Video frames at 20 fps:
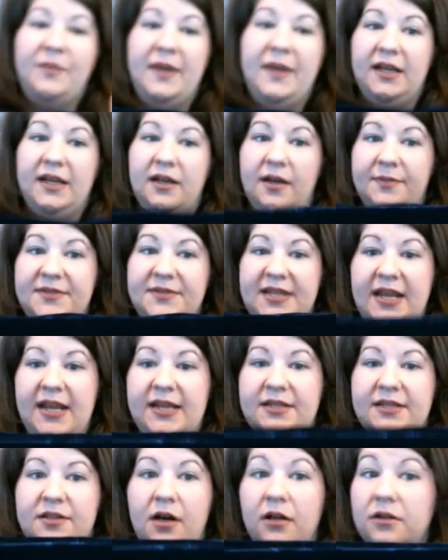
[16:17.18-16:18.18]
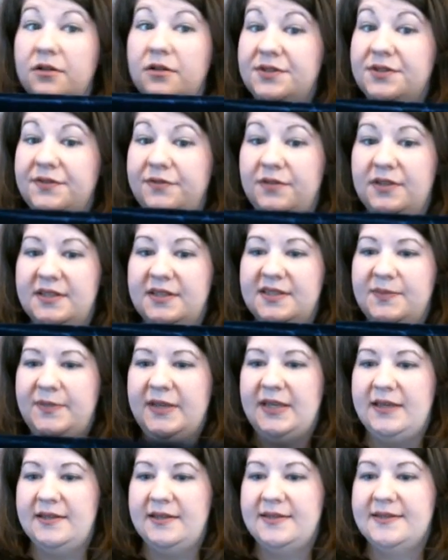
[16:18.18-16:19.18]
paid up to eight dollars for this
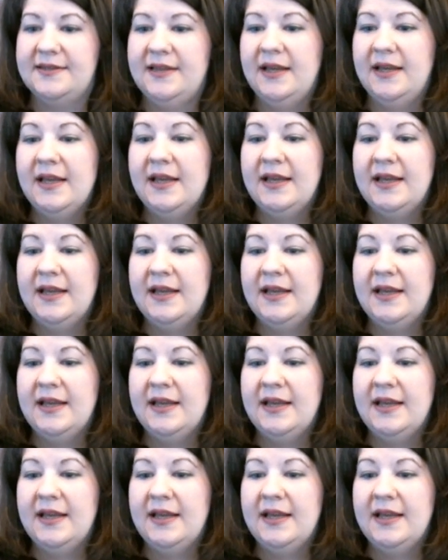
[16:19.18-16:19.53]
piece.